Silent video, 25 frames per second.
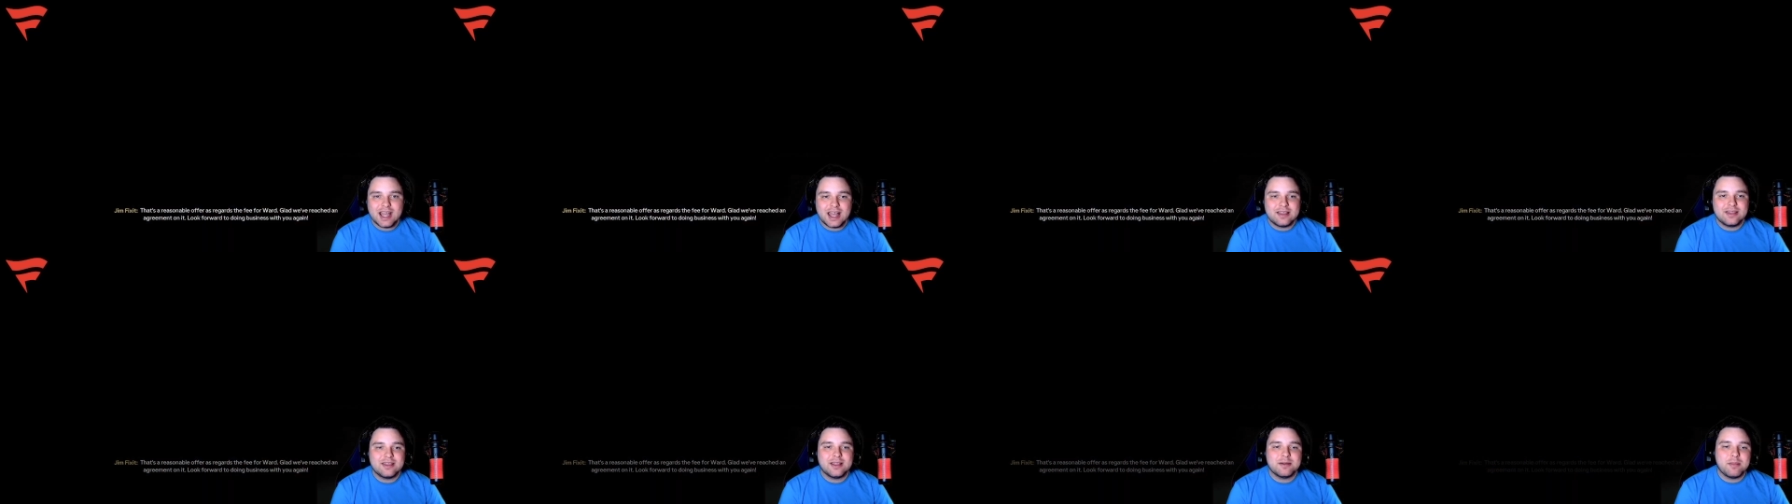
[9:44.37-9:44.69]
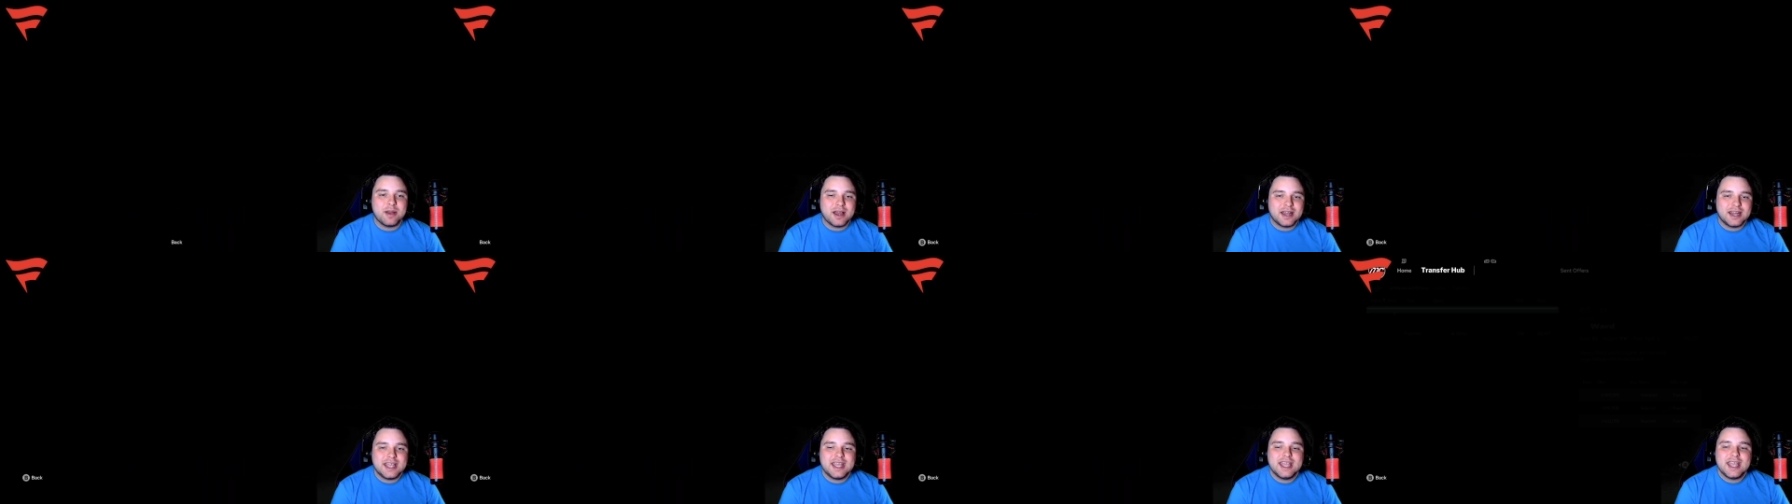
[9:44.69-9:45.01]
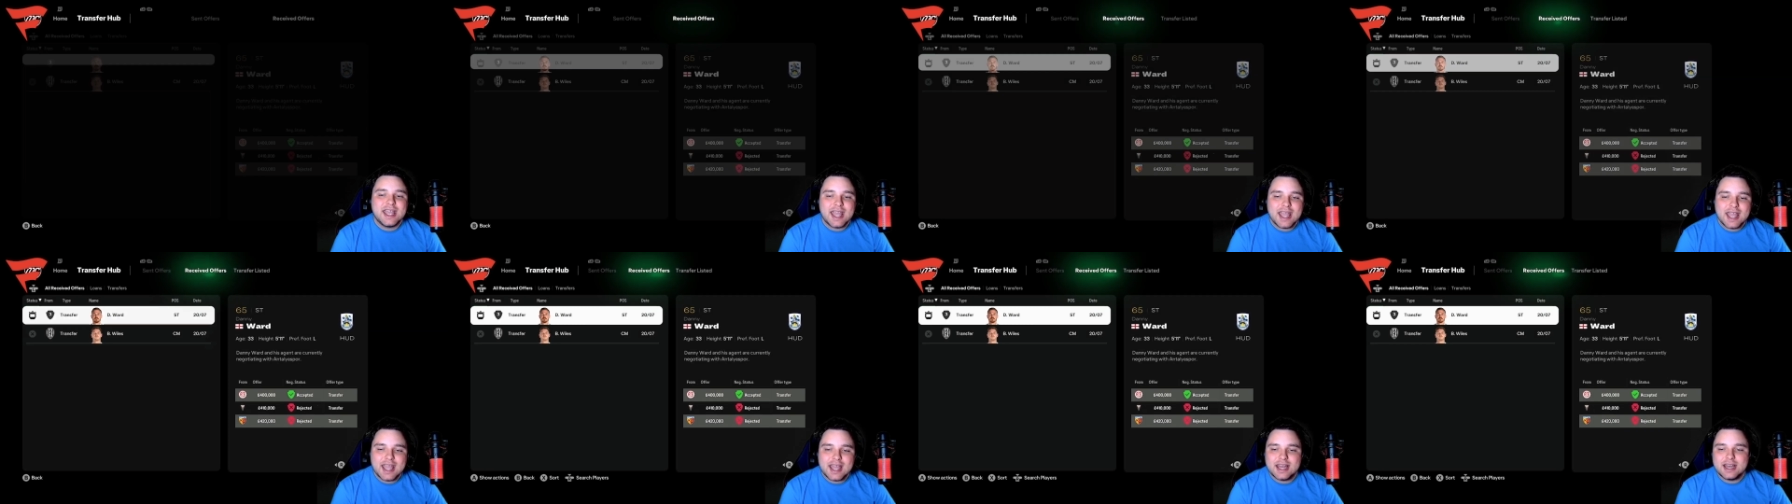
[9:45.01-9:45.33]
the money
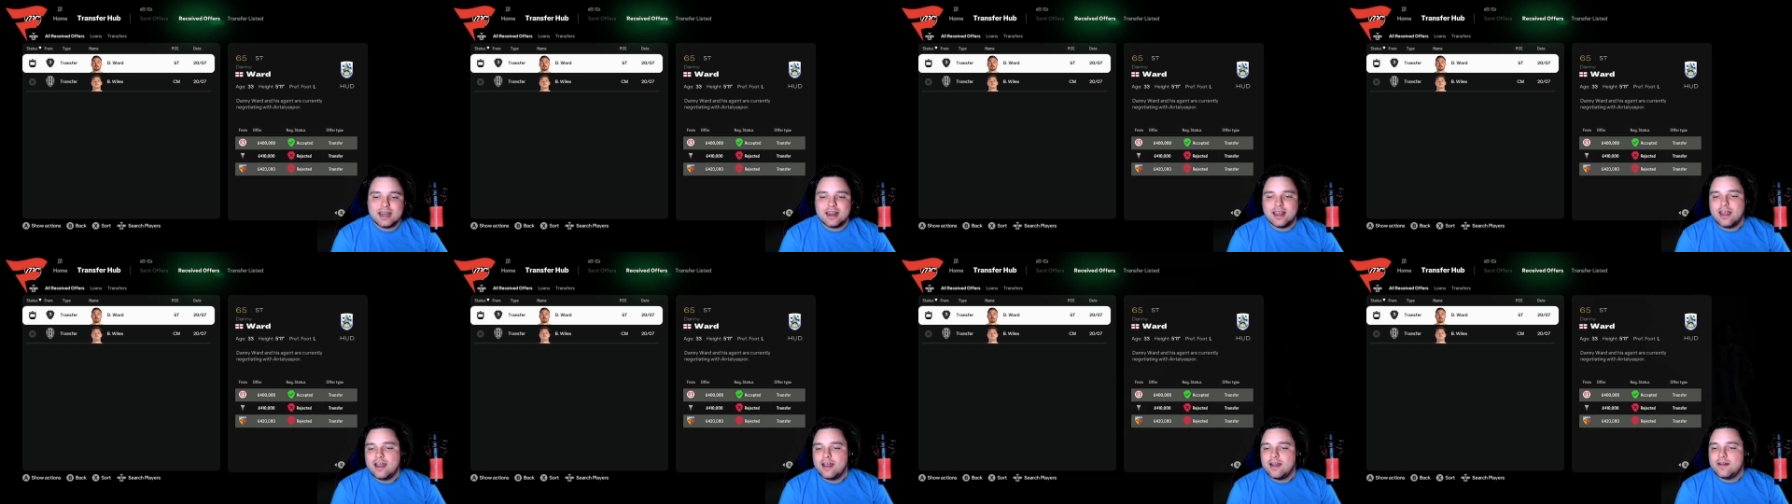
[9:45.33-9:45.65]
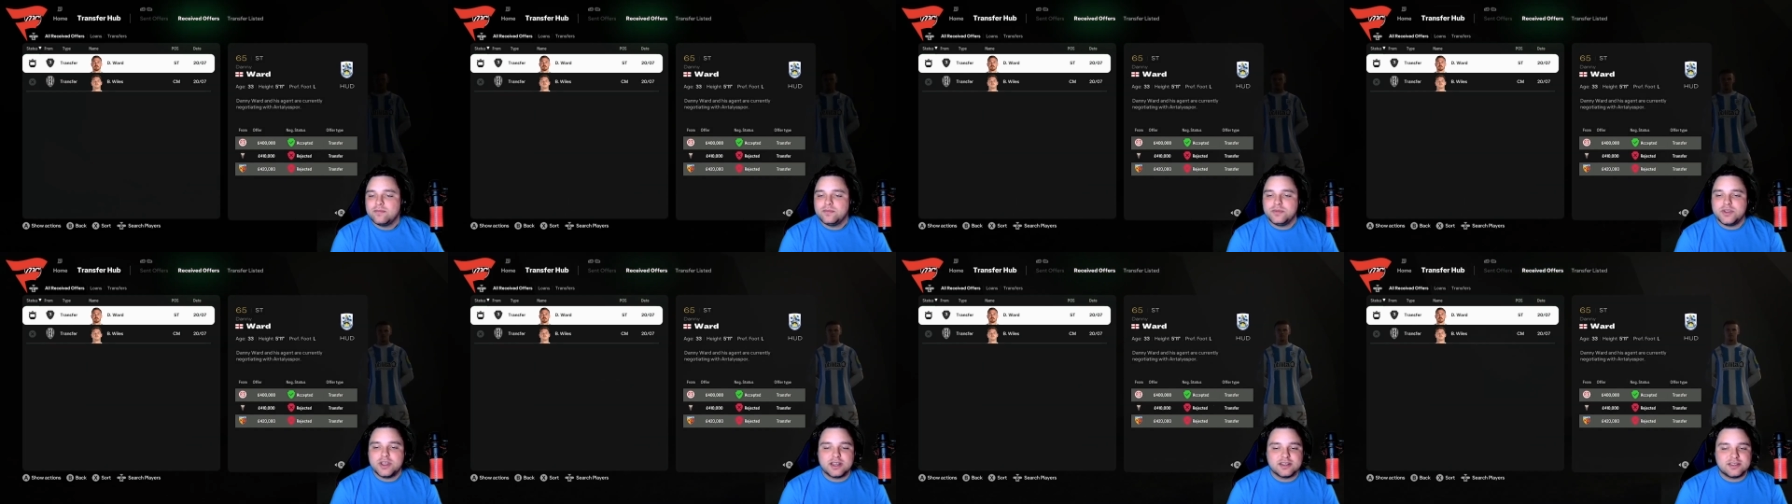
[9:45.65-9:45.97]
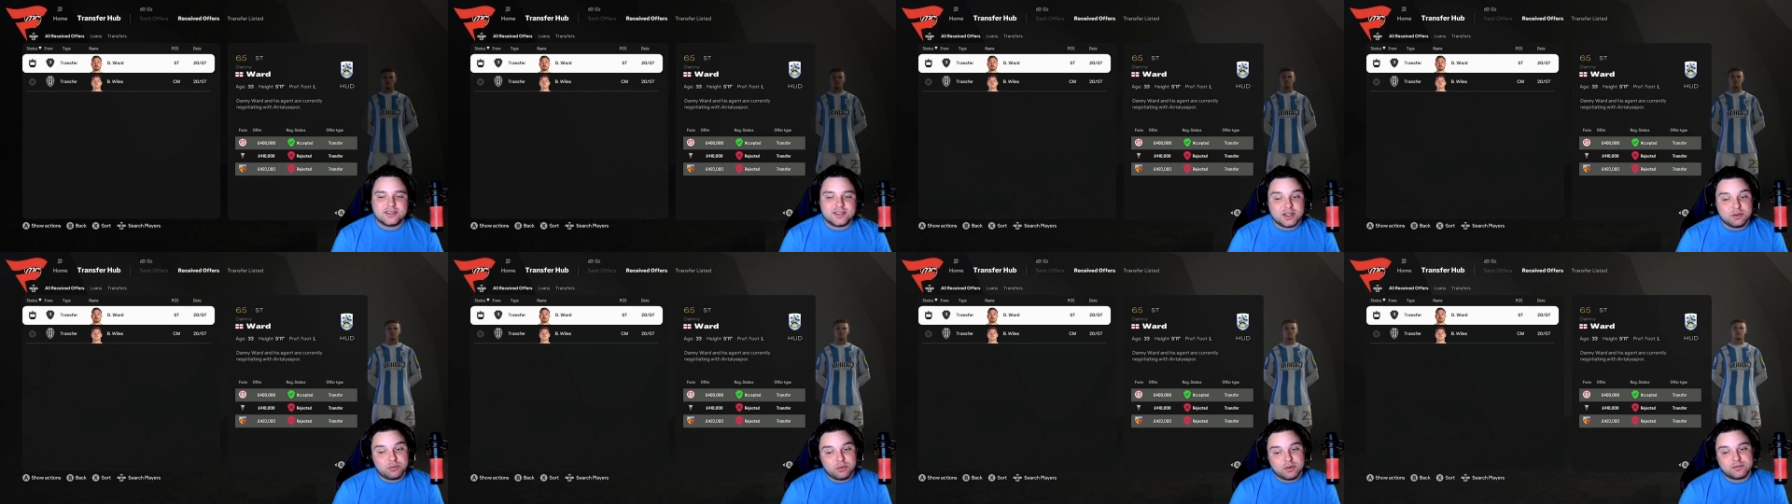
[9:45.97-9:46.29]
in. You can
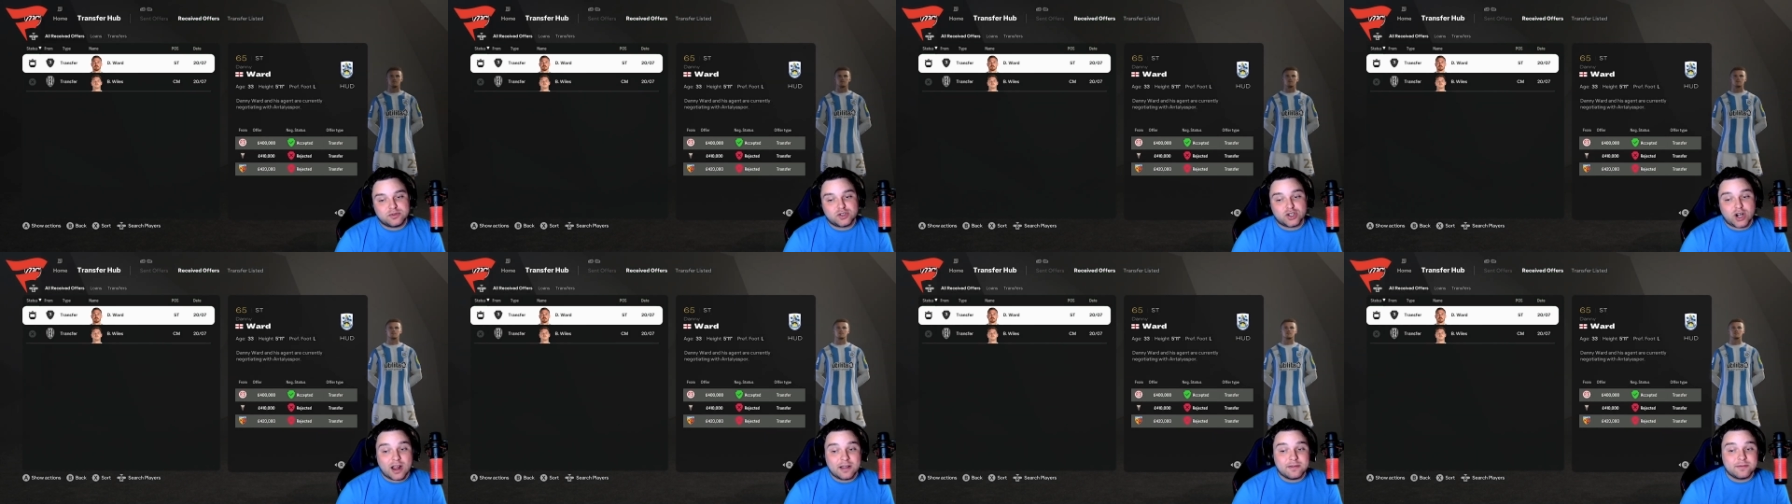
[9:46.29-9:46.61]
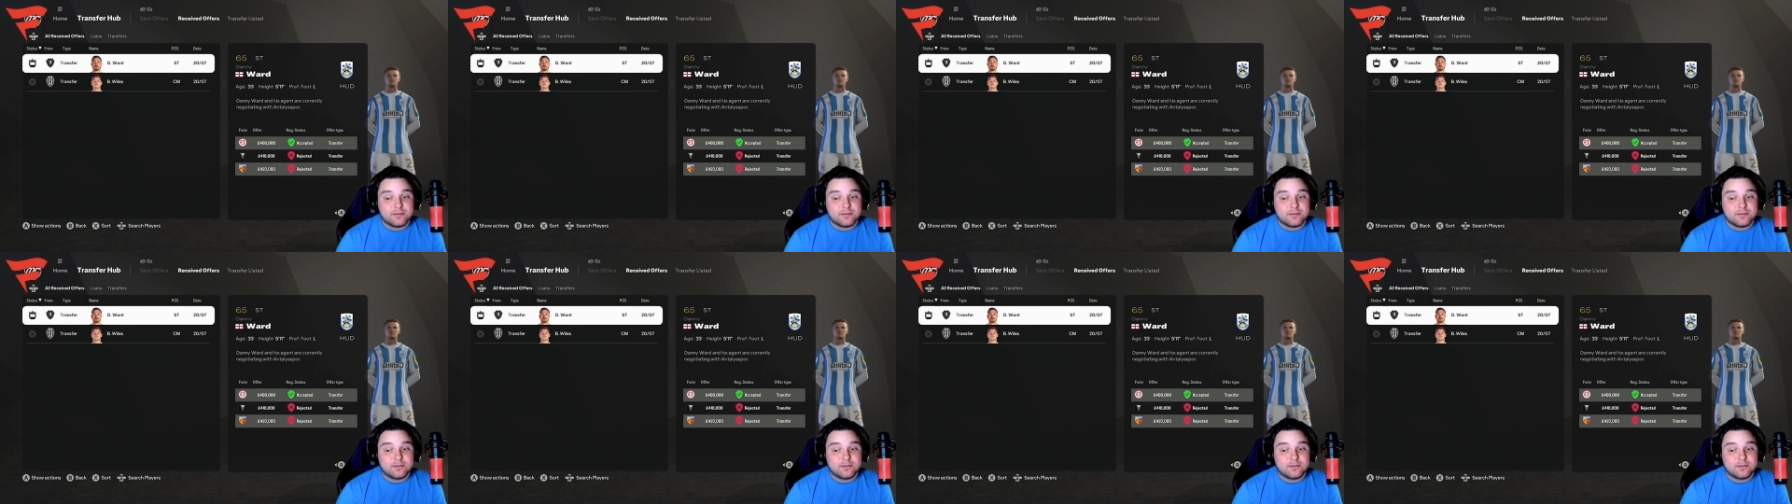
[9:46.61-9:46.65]
see we've tried